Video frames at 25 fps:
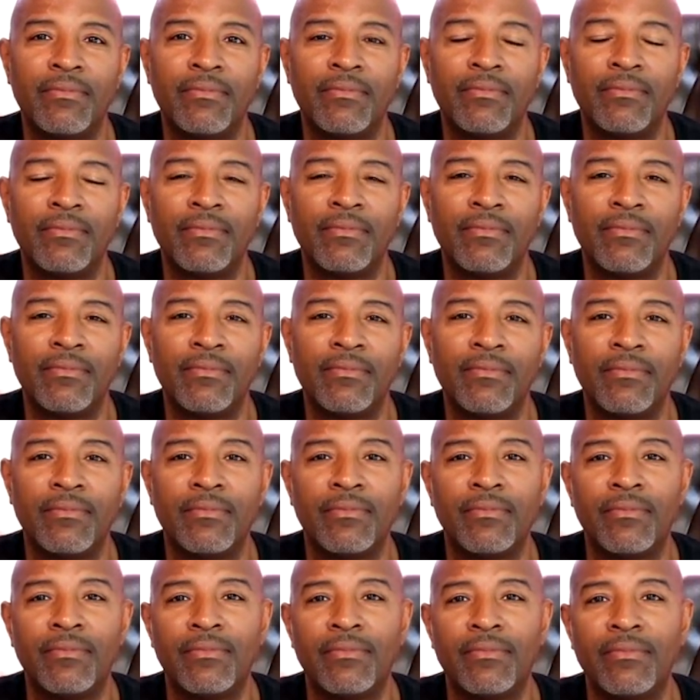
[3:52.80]

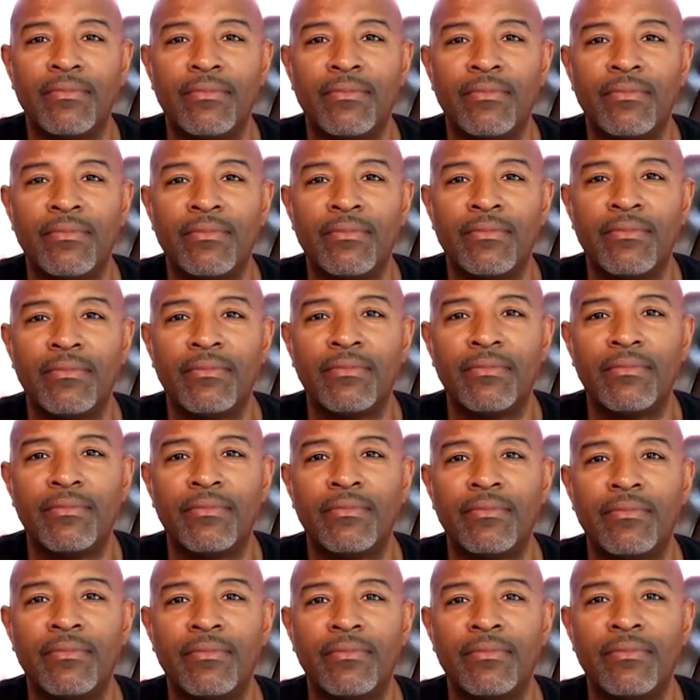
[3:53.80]

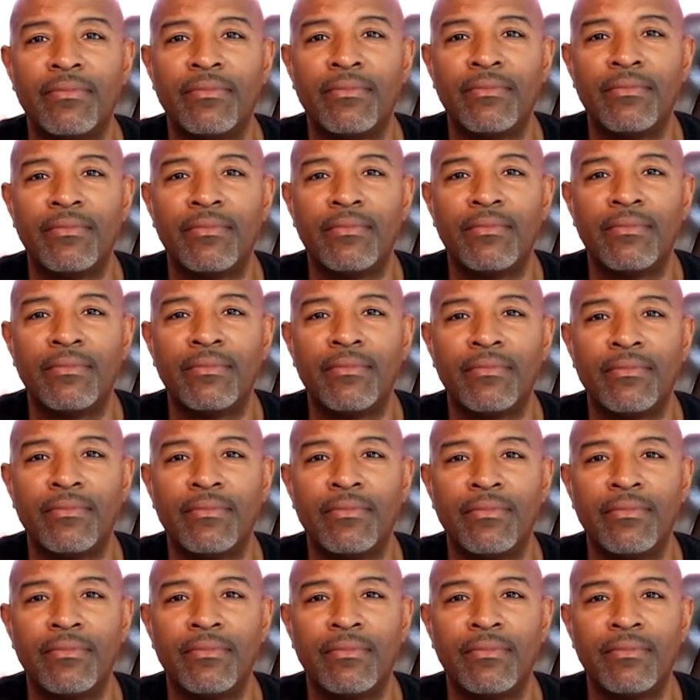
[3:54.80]

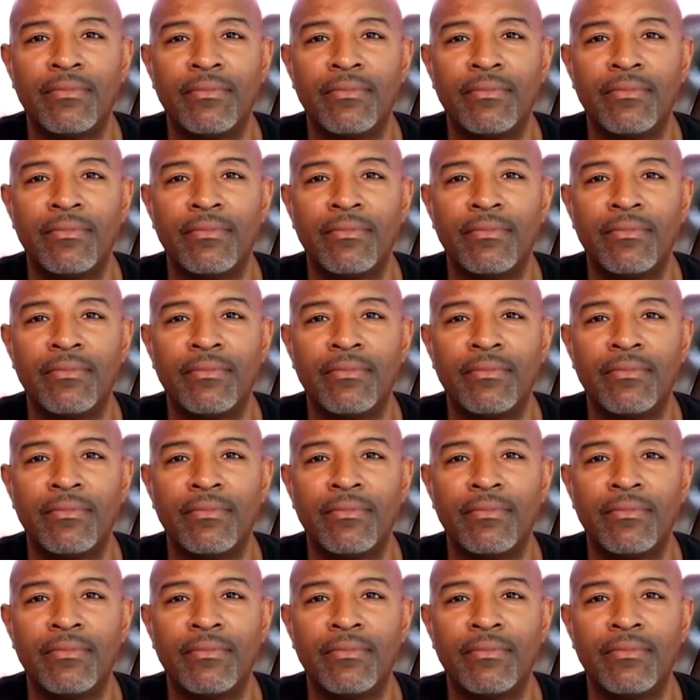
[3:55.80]
This person isn't speaking.